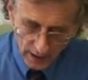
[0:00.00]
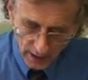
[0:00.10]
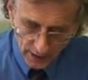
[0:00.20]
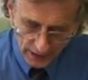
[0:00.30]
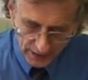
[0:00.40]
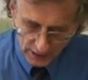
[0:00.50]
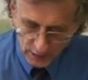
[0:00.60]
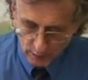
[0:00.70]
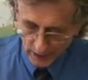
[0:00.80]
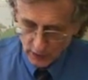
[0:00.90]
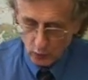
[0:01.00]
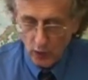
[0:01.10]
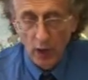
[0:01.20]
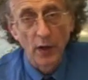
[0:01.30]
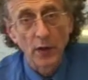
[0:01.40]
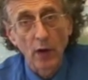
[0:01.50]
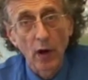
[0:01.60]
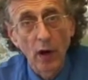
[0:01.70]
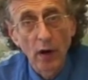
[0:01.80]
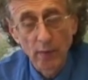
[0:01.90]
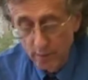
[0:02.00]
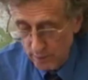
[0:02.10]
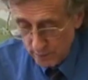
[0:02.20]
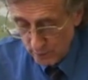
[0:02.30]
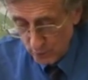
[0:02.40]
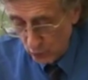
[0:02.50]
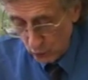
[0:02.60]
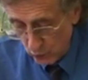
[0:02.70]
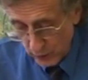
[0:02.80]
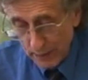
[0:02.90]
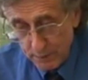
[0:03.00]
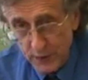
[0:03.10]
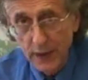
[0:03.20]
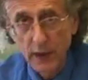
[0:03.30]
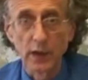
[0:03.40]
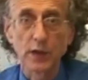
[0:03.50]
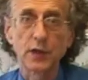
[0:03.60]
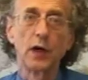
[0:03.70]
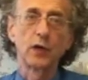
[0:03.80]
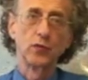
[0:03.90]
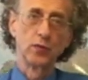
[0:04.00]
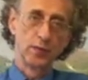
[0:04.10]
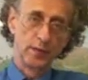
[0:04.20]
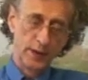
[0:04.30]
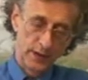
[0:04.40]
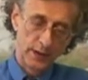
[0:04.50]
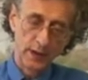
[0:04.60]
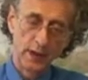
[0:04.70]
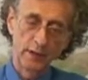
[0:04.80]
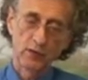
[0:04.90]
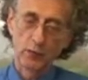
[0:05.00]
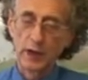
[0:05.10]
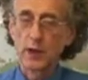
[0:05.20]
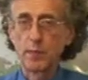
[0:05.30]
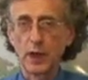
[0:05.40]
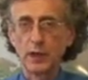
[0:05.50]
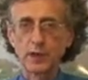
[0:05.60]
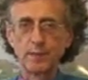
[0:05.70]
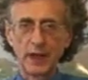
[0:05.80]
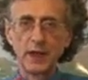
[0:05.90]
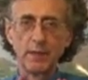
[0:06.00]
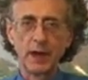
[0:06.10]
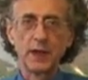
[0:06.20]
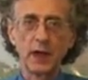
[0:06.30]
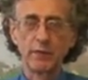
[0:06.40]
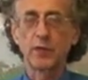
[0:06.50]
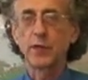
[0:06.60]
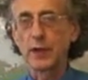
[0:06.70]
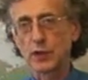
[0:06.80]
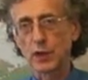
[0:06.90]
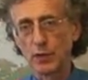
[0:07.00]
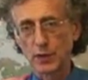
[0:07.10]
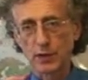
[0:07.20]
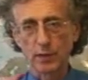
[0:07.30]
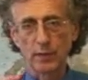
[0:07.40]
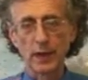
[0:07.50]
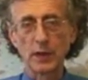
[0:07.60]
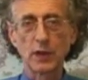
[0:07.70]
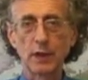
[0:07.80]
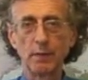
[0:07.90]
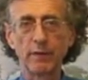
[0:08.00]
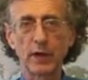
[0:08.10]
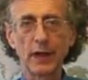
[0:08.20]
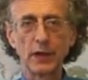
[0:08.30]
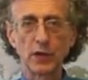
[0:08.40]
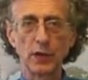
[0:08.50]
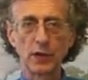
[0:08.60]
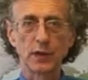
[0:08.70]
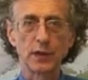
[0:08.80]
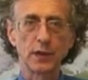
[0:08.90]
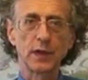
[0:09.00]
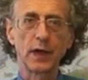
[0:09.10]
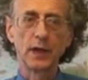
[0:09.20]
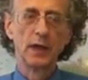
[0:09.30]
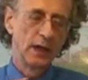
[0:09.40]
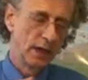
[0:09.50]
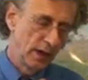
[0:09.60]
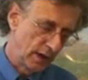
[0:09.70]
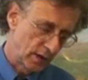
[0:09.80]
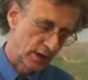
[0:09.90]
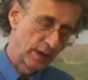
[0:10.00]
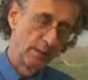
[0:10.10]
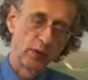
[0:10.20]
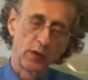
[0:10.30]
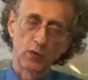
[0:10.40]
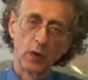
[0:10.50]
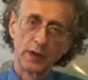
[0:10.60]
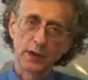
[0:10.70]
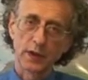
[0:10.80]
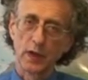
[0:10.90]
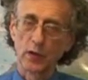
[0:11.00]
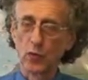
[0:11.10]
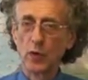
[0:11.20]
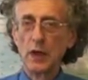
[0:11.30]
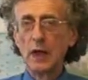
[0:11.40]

and that explains why there are that particular cycle in the Earth's weather, but there's many, many other things. So it's a great simplification just to say it's as simple as one cycle.